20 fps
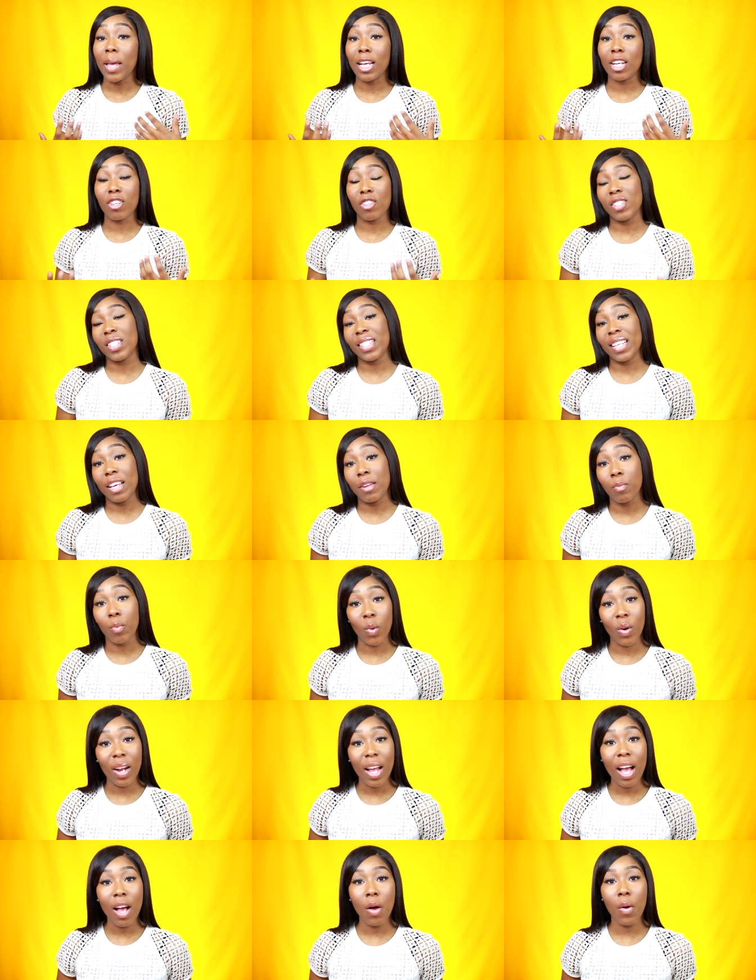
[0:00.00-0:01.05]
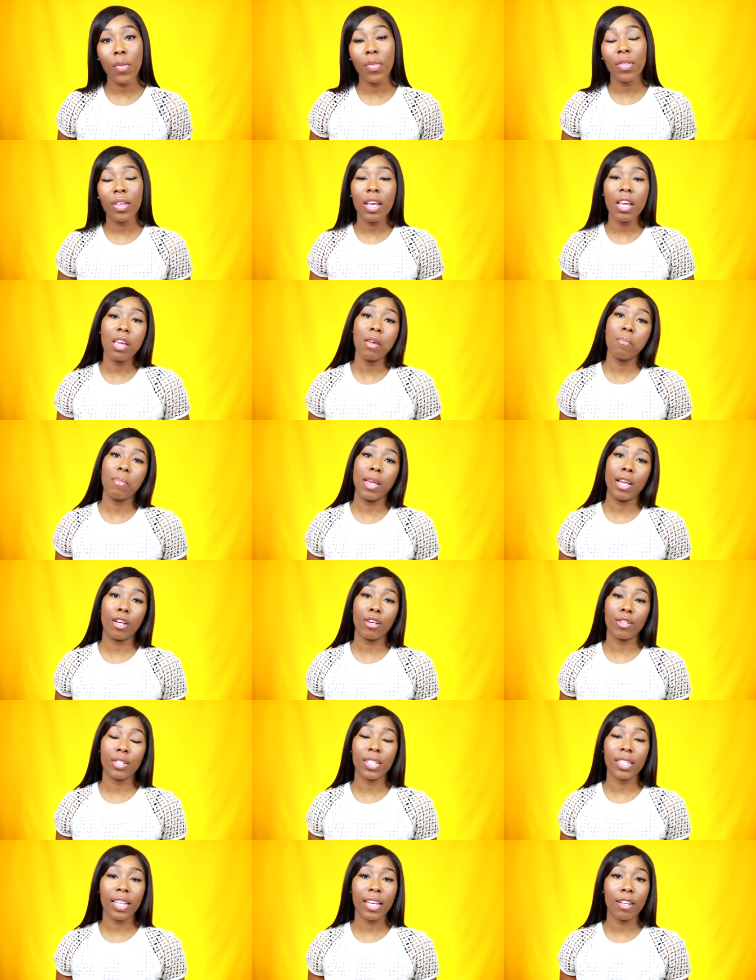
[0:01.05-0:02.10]
make your skin more healthy, make
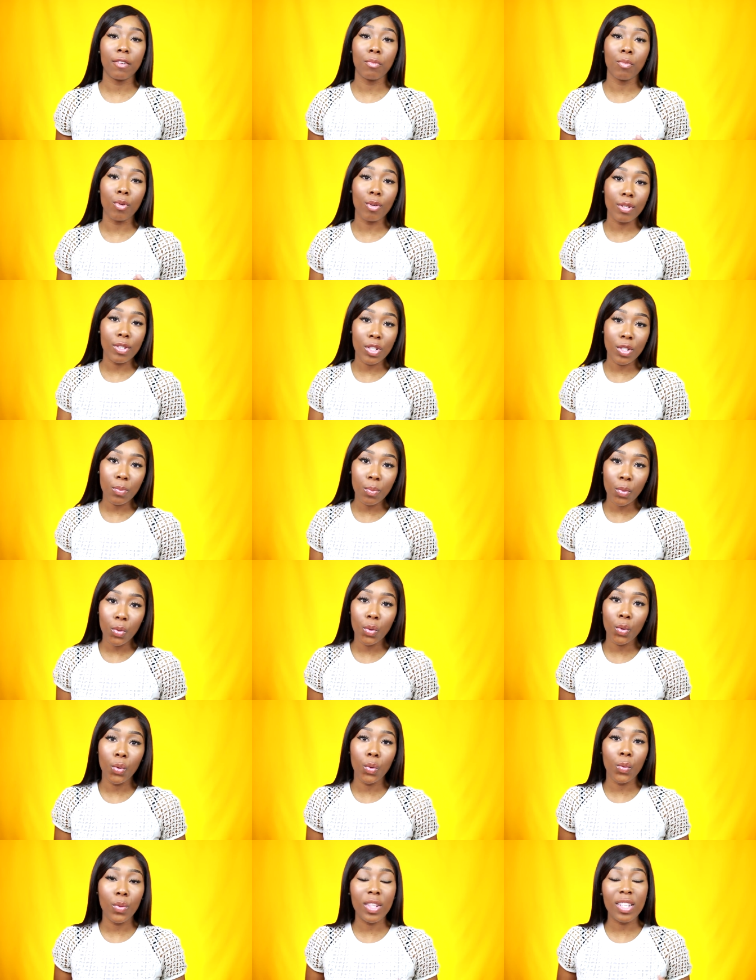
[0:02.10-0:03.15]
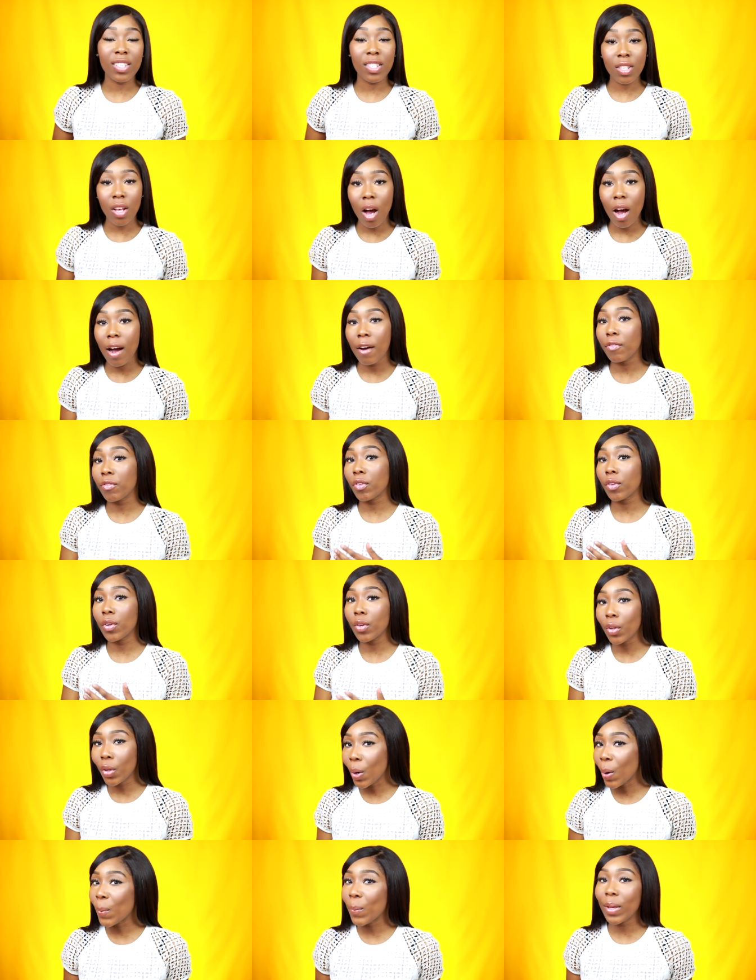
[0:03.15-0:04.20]
your skin more smooth, soft,
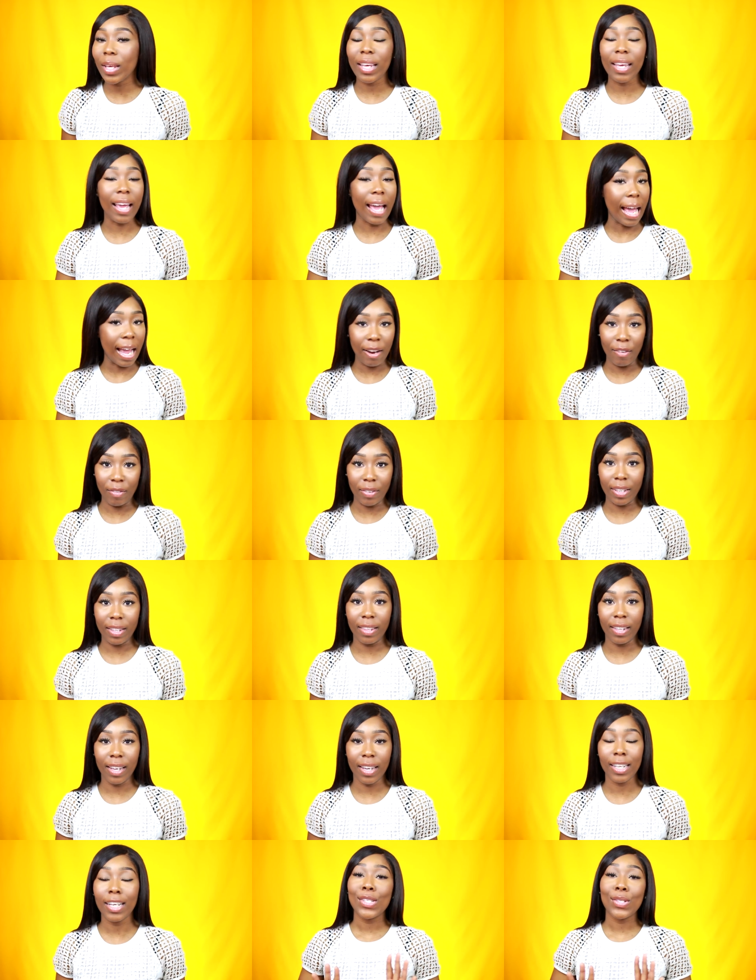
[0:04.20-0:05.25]
glowy, everything.